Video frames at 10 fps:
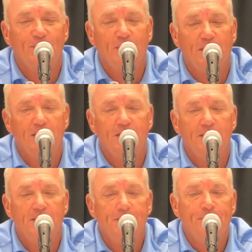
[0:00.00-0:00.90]
But
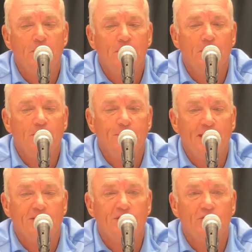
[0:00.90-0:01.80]
again, that's
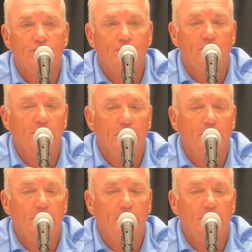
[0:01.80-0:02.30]
past history.